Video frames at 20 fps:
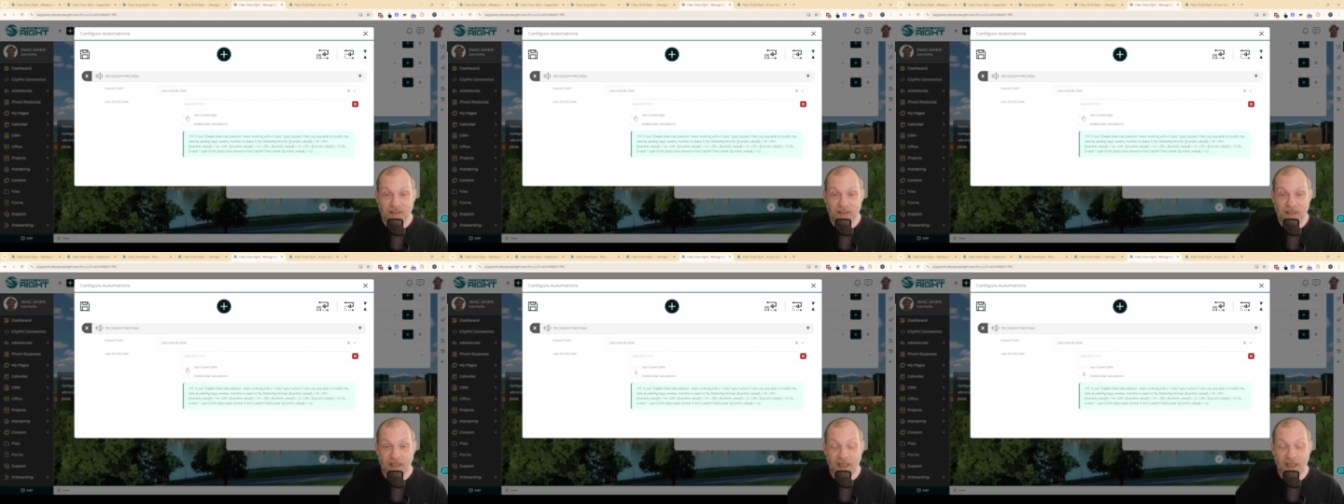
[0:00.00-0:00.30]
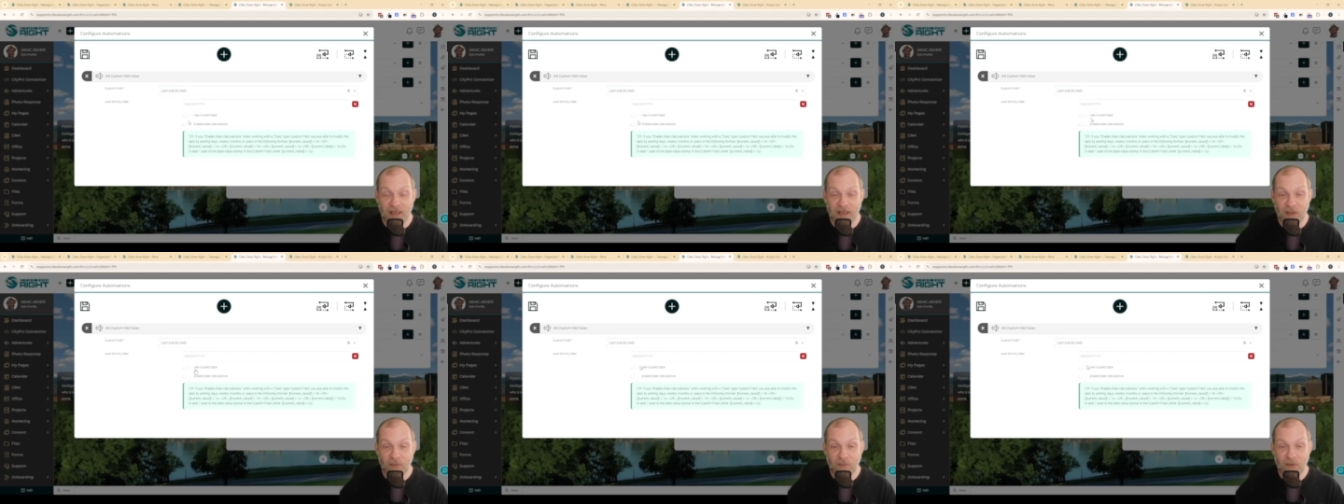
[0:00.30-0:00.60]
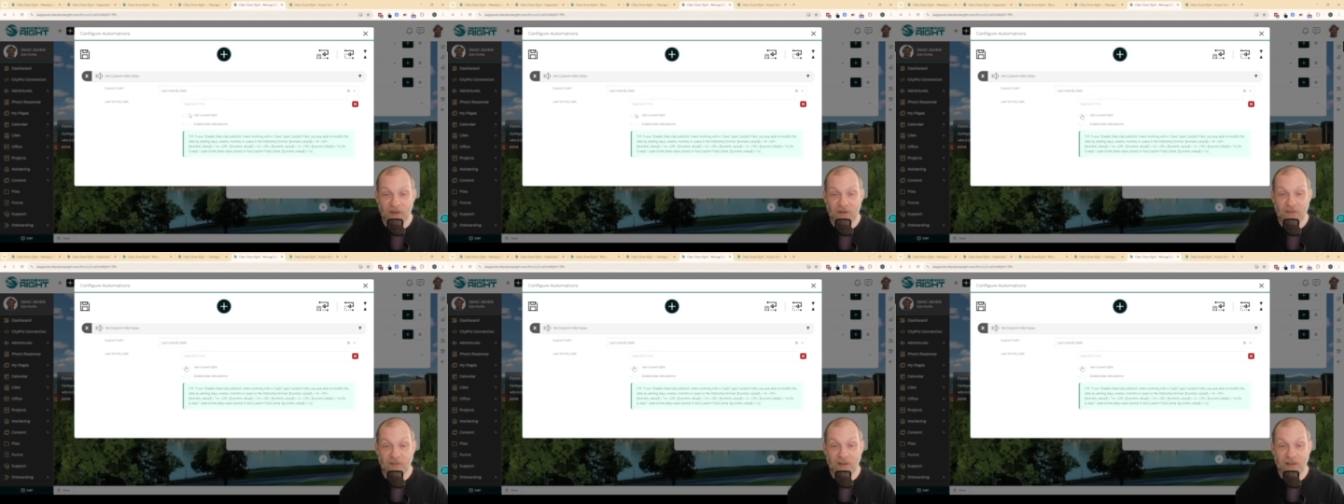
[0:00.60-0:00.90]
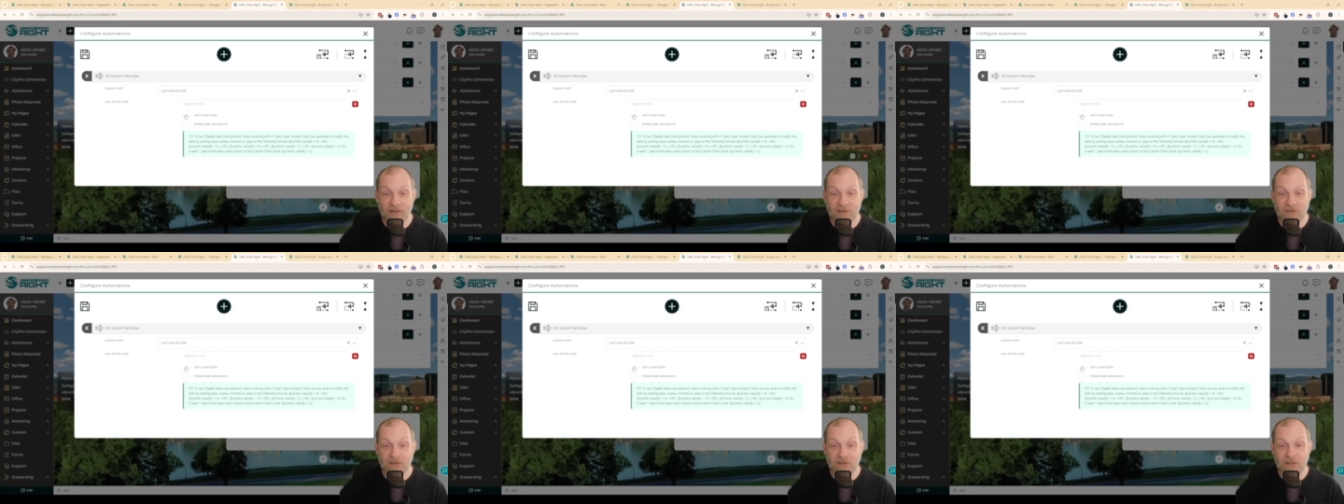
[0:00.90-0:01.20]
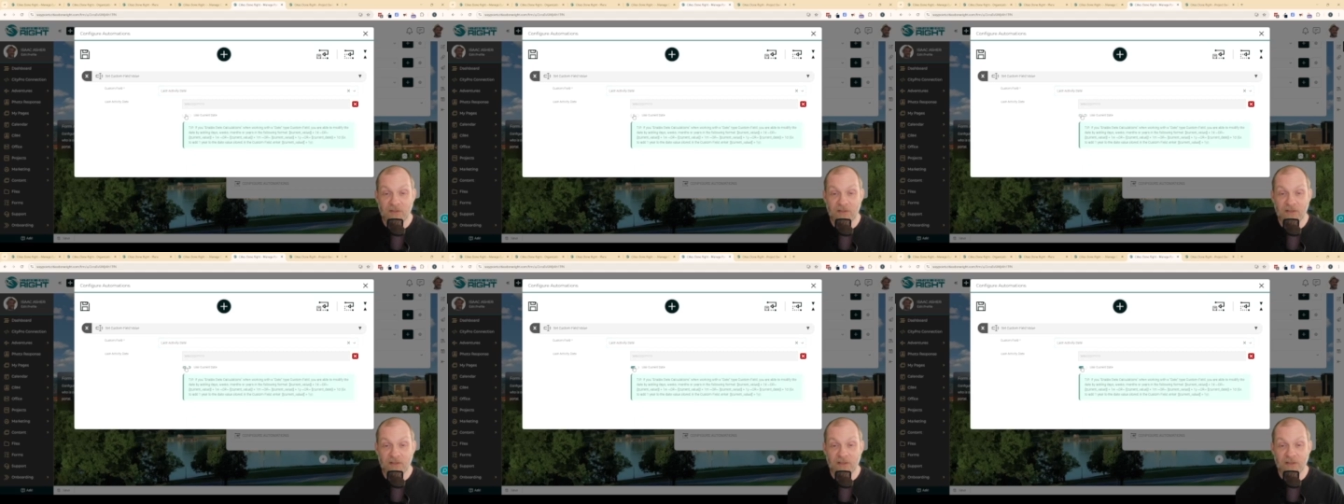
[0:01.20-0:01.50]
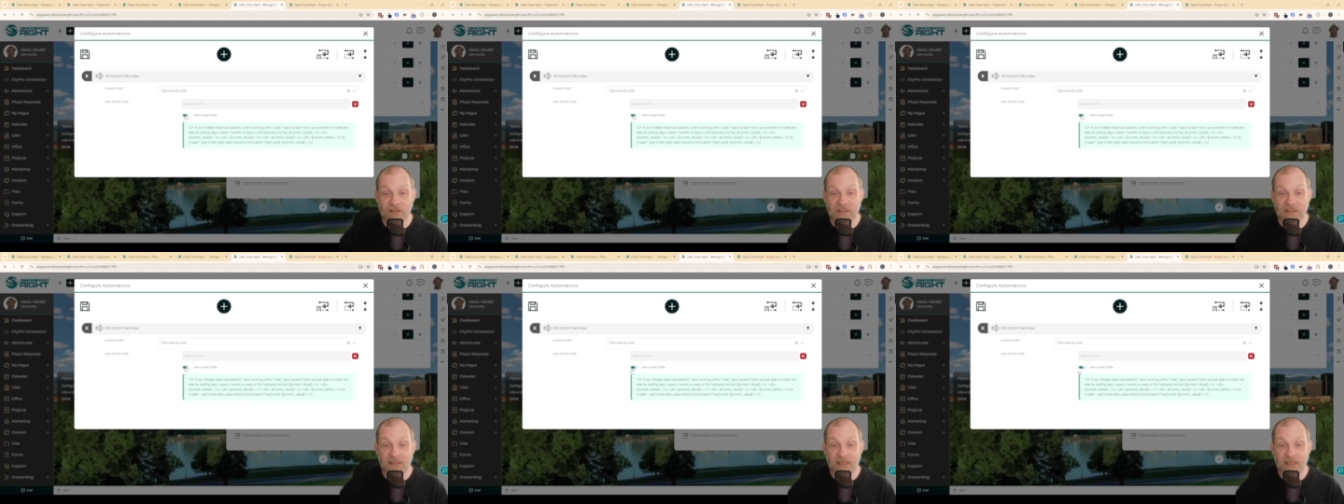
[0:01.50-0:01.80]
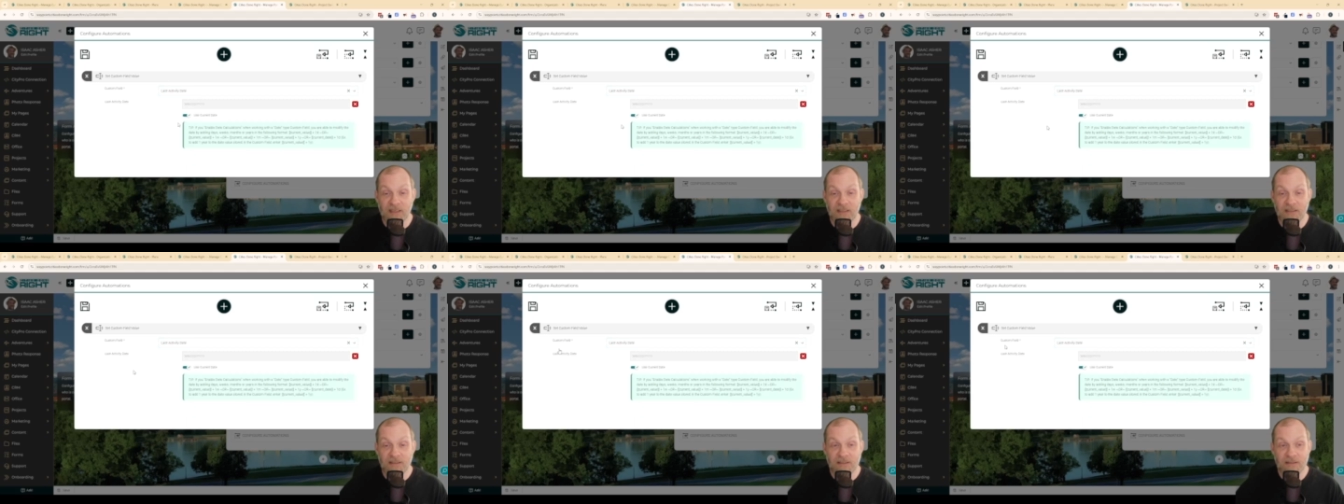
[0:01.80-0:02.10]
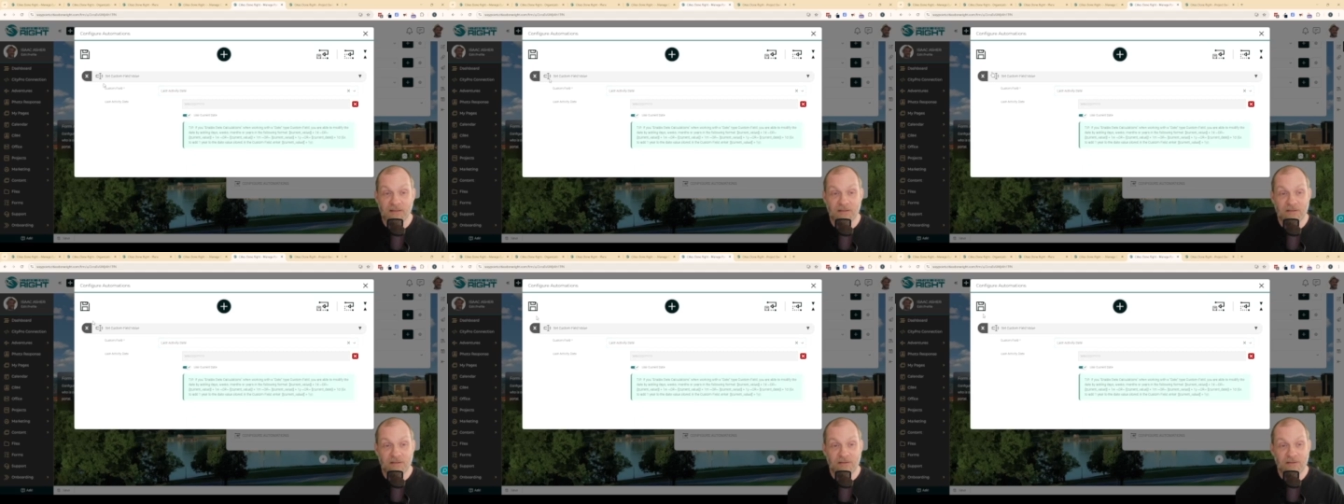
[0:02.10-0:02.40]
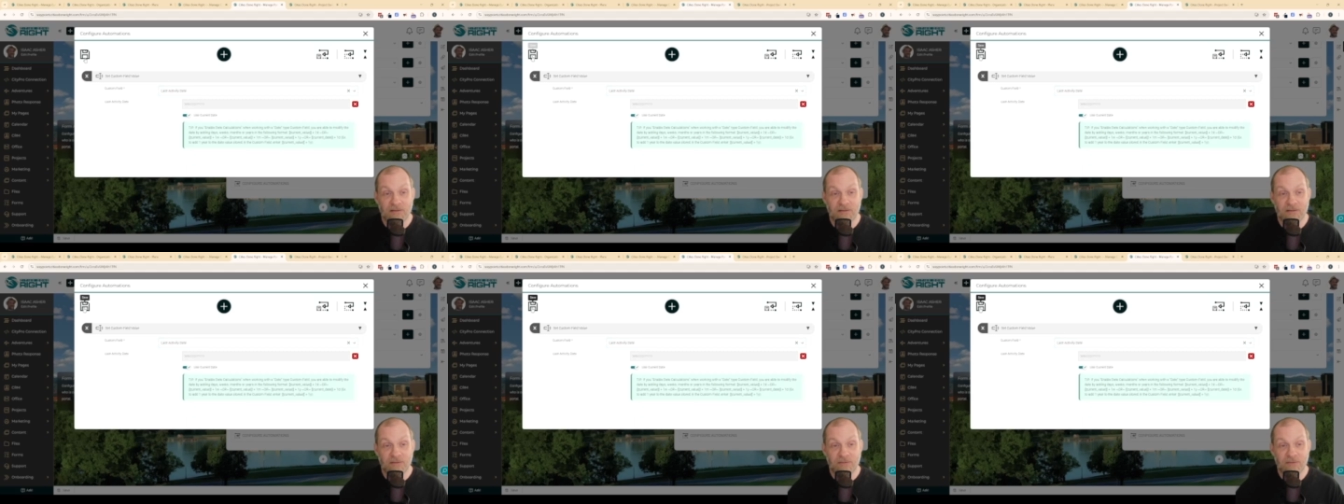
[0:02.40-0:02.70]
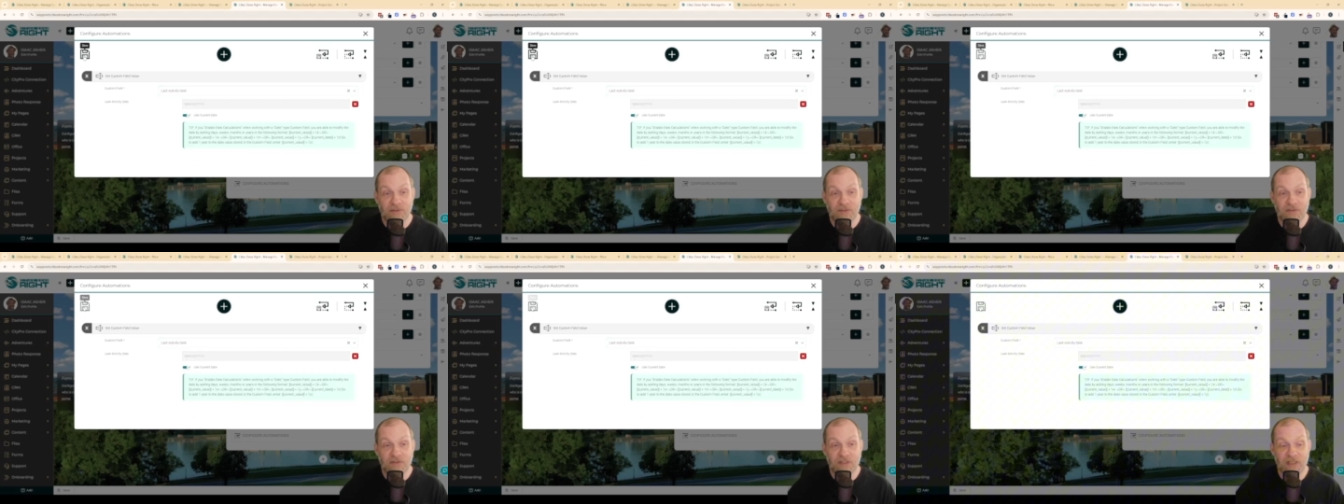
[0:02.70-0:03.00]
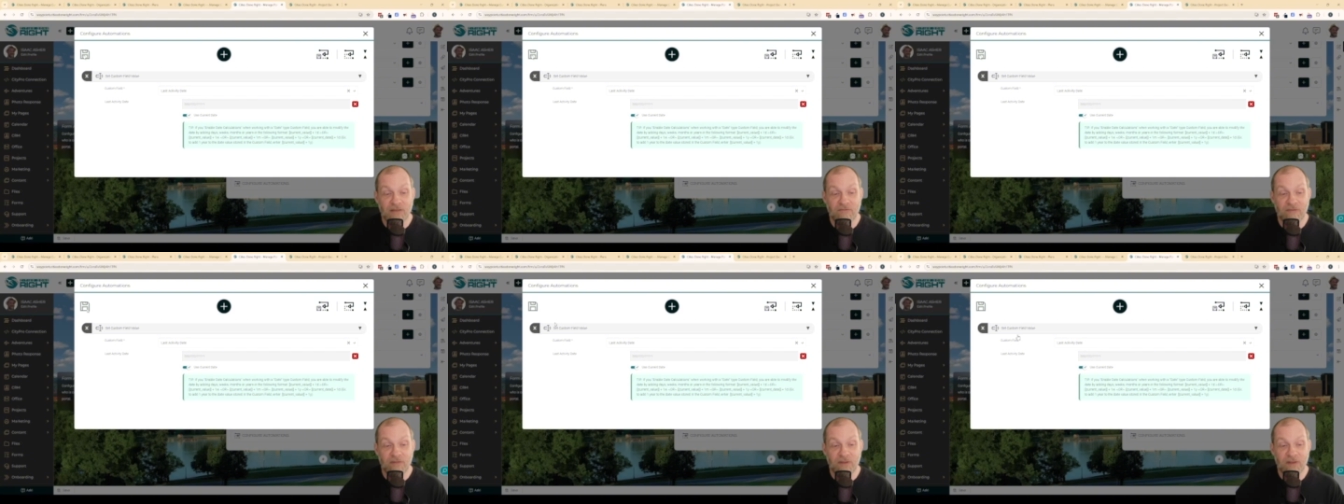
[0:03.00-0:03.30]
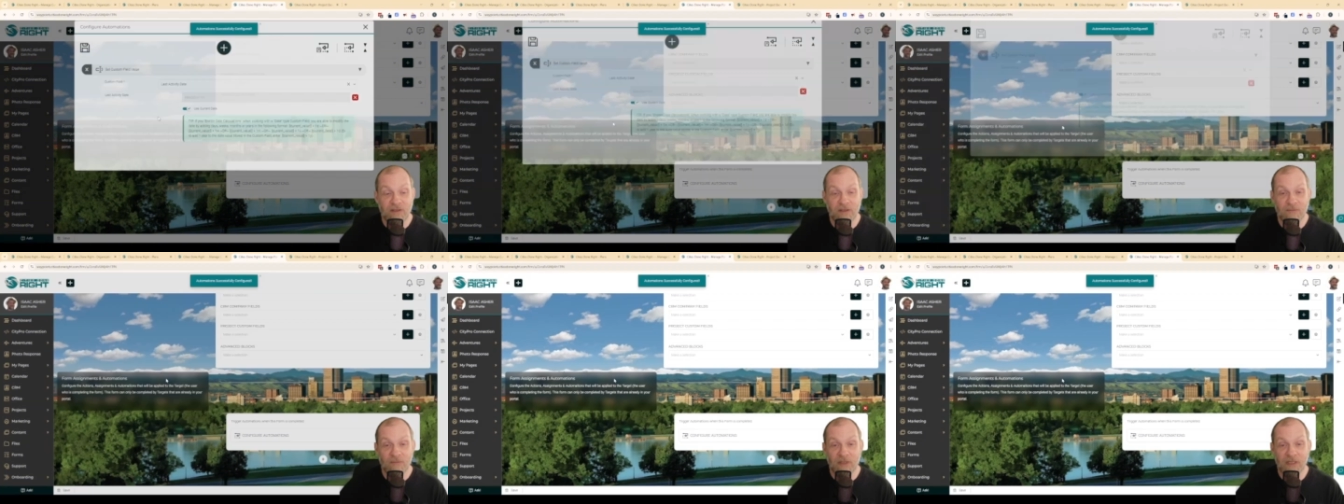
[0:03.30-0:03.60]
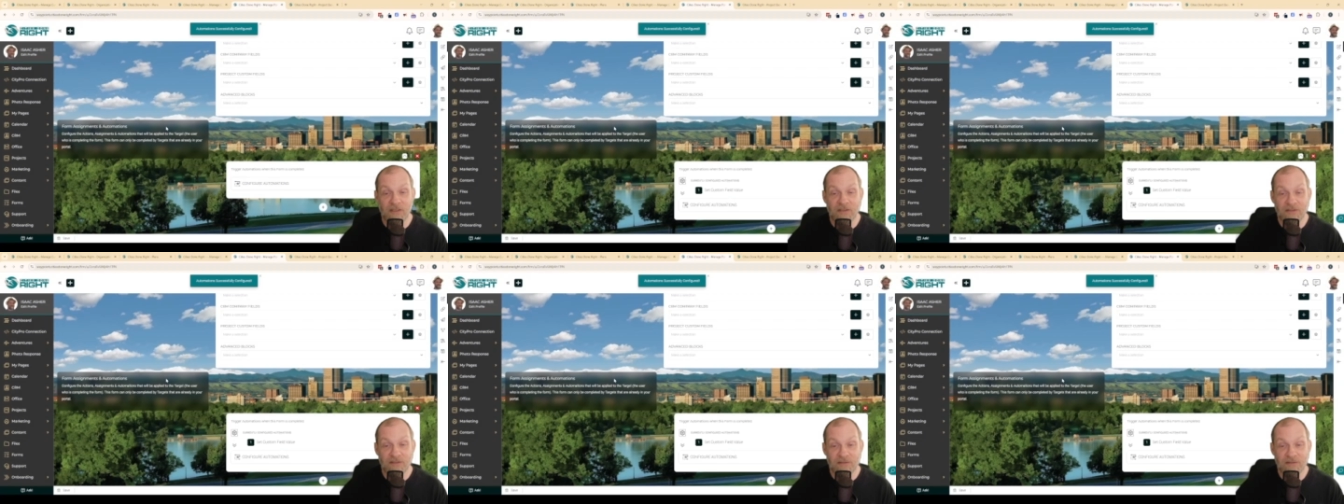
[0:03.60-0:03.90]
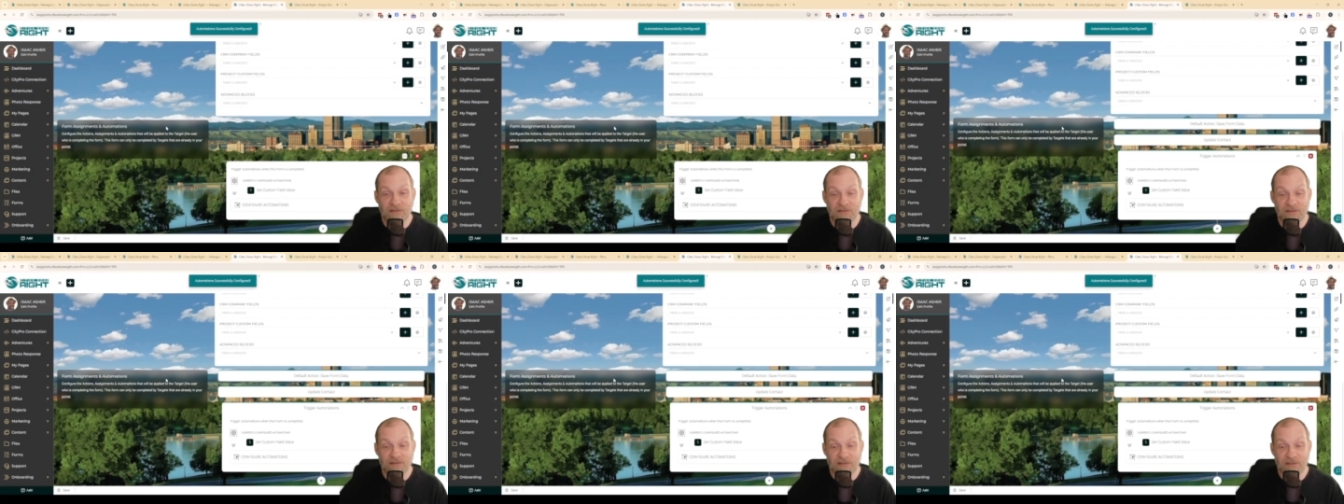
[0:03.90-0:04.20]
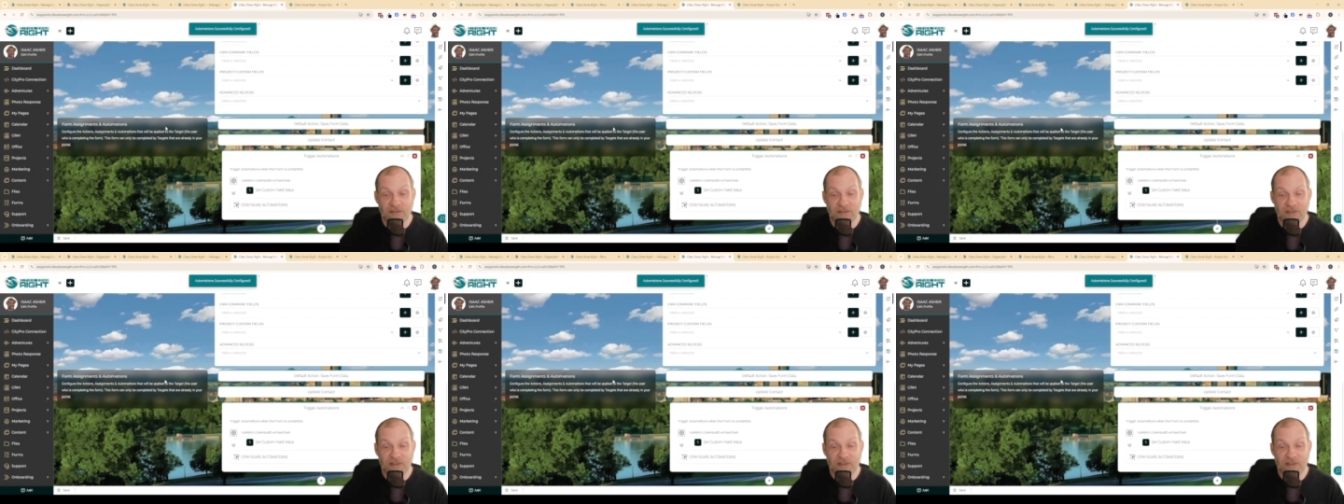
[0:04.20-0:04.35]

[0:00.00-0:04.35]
and I'll make that to the current date. We'll save the automations.